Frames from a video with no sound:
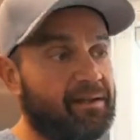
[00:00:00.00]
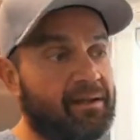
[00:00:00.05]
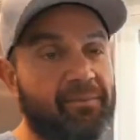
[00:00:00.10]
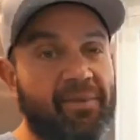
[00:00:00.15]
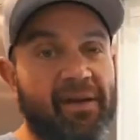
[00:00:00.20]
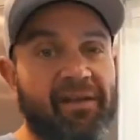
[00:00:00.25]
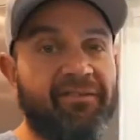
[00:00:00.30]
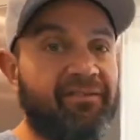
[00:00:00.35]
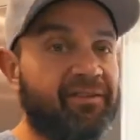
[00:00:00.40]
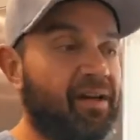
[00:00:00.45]

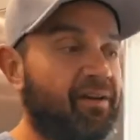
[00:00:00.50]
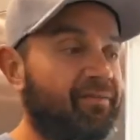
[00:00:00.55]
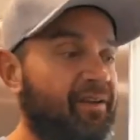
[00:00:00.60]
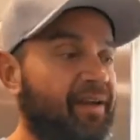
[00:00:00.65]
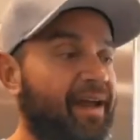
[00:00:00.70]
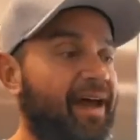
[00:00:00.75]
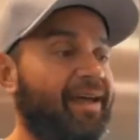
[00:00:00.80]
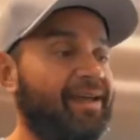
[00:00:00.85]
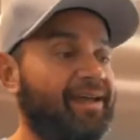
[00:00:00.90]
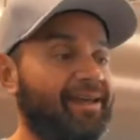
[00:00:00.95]
best stuff that
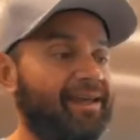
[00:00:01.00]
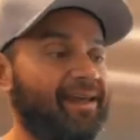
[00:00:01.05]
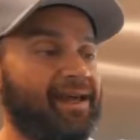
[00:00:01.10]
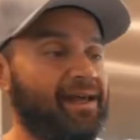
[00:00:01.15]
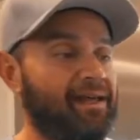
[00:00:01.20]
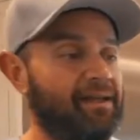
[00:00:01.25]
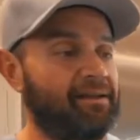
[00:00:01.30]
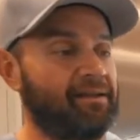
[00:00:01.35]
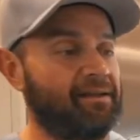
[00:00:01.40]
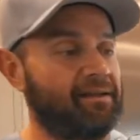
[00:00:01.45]
I can
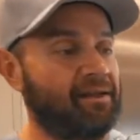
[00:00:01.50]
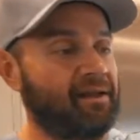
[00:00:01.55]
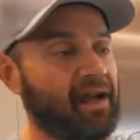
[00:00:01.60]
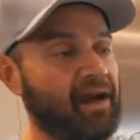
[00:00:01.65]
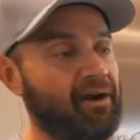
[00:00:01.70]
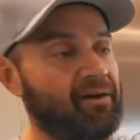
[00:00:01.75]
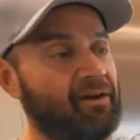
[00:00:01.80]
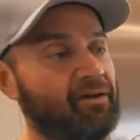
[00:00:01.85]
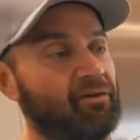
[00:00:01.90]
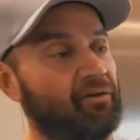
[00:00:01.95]
get.
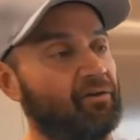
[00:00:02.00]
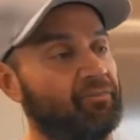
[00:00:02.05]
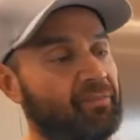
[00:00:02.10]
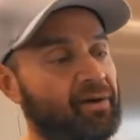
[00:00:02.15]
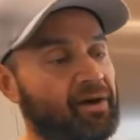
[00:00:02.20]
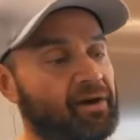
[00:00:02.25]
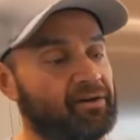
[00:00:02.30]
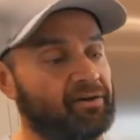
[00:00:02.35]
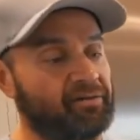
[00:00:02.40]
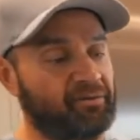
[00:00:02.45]
Kerrygold
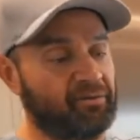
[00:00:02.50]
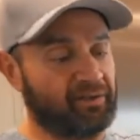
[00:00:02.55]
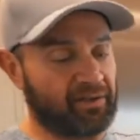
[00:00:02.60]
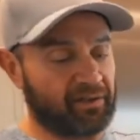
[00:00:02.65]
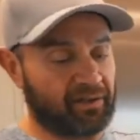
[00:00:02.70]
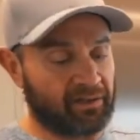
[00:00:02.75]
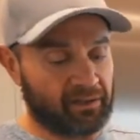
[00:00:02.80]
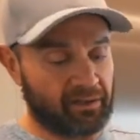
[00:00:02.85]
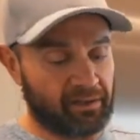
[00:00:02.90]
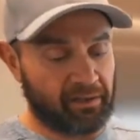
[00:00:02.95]
butter is really
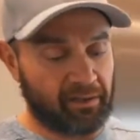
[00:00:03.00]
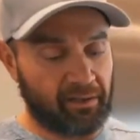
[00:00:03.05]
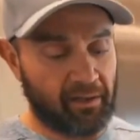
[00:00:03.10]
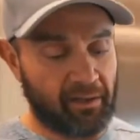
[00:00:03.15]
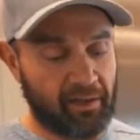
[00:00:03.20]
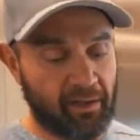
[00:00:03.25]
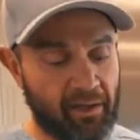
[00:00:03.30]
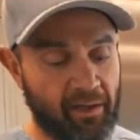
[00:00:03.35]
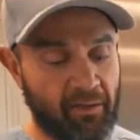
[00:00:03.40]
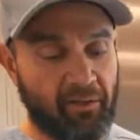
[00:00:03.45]
good.
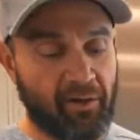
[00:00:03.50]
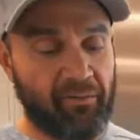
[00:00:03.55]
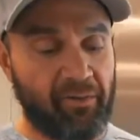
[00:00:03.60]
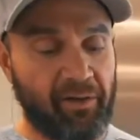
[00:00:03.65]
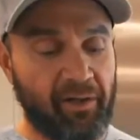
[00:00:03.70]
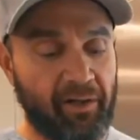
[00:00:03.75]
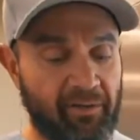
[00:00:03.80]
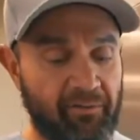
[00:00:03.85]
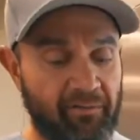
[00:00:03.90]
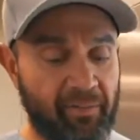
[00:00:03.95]
What I
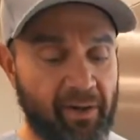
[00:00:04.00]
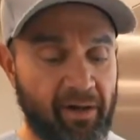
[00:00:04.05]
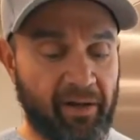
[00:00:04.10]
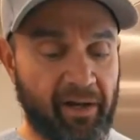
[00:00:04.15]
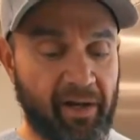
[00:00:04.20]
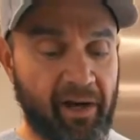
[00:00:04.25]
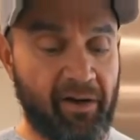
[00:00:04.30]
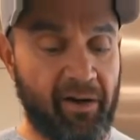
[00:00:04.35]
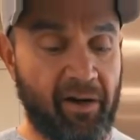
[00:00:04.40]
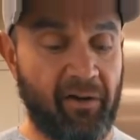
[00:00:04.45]
really love
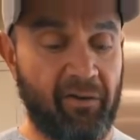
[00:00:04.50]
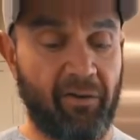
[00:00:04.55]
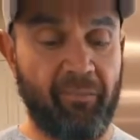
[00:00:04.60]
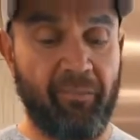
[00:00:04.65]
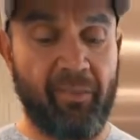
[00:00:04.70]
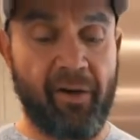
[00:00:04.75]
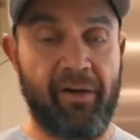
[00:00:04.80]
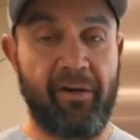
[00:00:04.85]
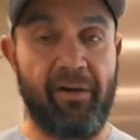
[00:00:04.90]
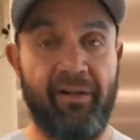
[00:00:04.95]
about Kerrygold
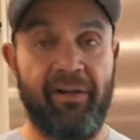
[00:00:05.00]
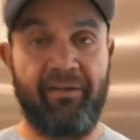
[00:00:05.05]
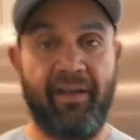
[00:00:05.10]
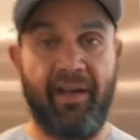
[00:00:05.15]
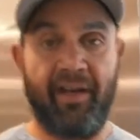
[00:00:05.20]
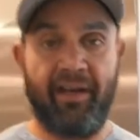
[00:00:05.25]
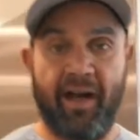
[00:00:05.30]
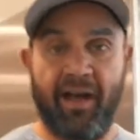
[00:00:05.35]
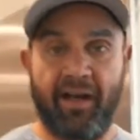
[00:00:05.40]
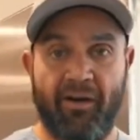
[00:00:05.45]
butter is
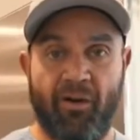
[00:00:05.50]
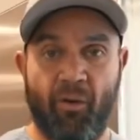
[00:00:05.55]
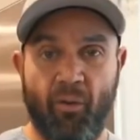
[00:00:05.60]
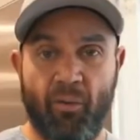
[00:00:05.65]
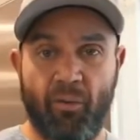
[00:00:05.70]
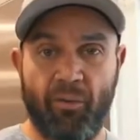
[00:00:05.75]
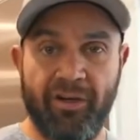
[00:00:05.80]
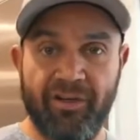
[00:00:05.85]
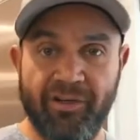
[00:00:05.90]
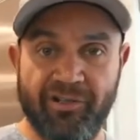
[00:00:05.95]
that kind of
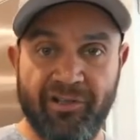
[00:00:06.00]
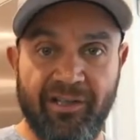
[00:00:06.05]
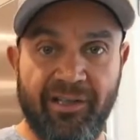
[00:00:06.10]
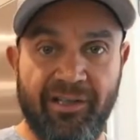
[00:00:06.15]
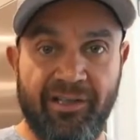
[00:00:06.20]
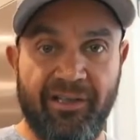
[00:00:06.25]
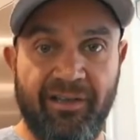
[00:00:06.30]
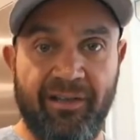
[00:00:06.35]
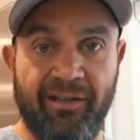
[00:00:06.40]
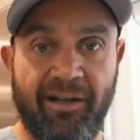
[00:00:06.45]

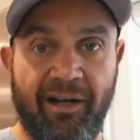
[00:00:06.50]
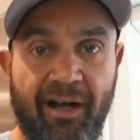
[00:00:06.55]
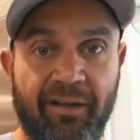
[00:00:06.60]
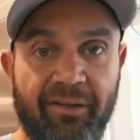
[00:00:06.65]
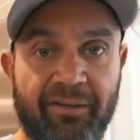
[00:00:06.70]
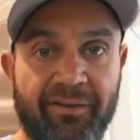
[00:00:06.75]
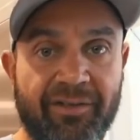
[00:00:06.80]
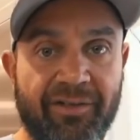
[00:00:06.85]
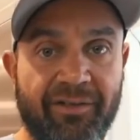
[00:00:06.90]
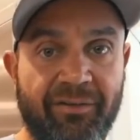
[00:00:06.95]
orangey
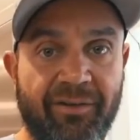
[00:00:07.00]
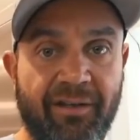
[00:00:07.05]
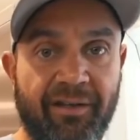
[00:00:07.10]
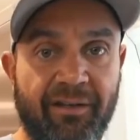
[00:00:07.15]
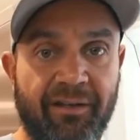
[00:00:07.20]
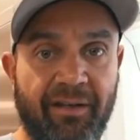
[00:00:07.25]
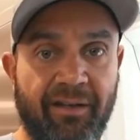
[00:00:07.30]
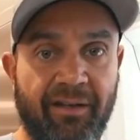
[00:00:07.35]
color to it,